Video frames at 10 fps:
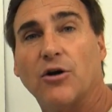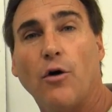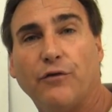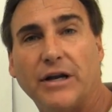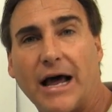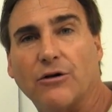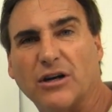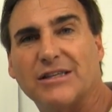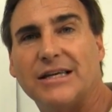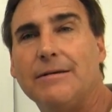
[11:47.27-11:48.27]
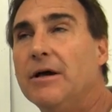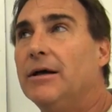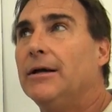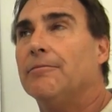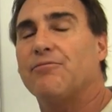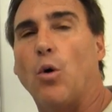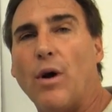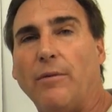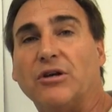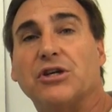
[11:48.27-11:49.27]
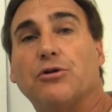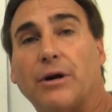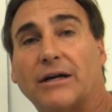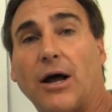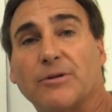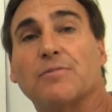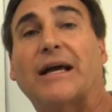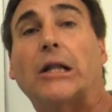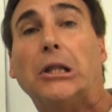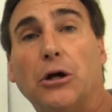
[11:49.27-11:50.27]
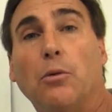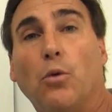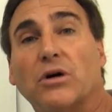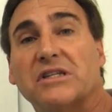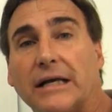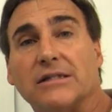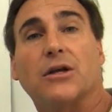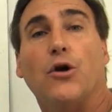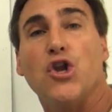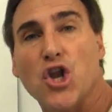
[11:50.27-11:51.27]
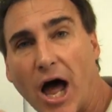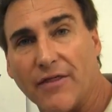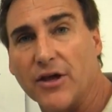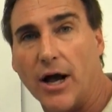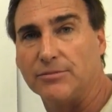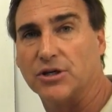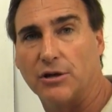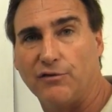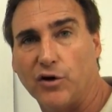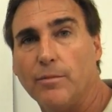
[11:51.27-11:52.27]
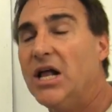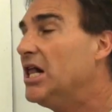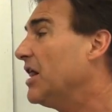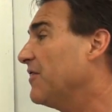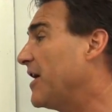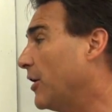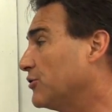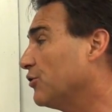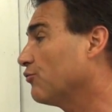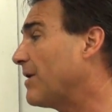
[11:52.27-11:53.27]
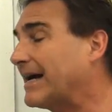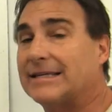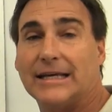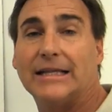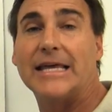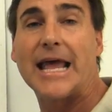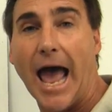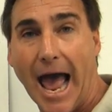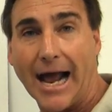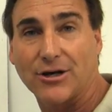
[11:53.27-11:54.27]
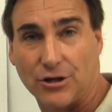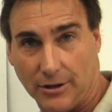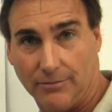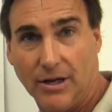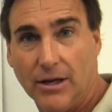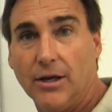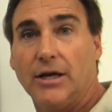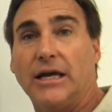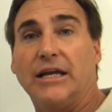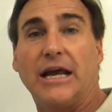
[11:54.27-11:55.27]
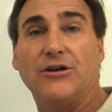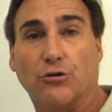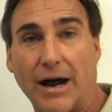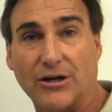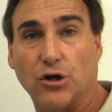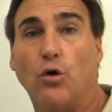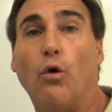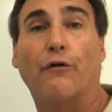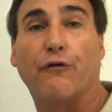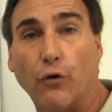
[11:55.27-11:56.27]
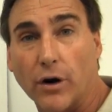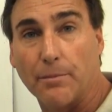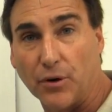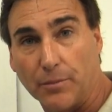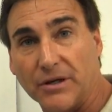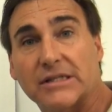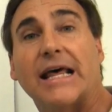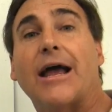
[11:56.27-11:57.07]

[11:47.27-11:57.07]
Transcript: And hopefully now you can see a way in which indirect objects make a little more sense. They're not the object of the verb. They are directing the action in a direction or for a purpose.